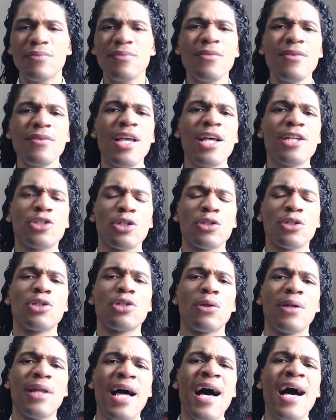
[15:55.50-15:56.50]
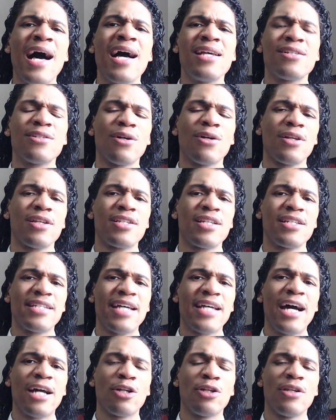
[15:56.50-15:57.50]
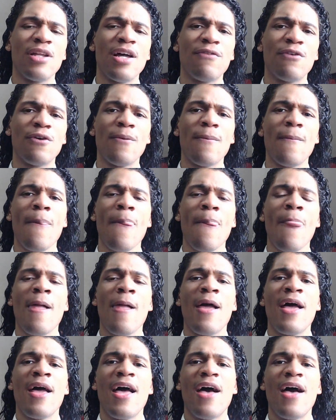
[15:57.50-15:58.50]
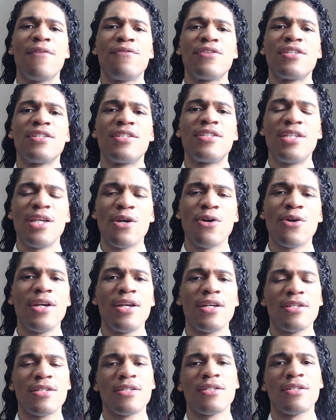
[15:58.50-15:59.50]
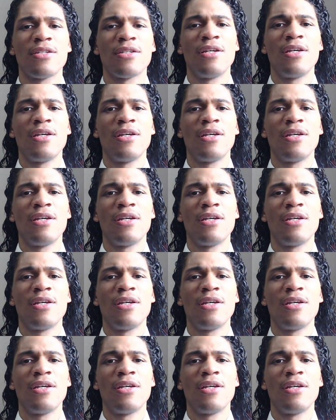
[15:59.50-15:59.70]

Yeah, so lies on a societal level have serious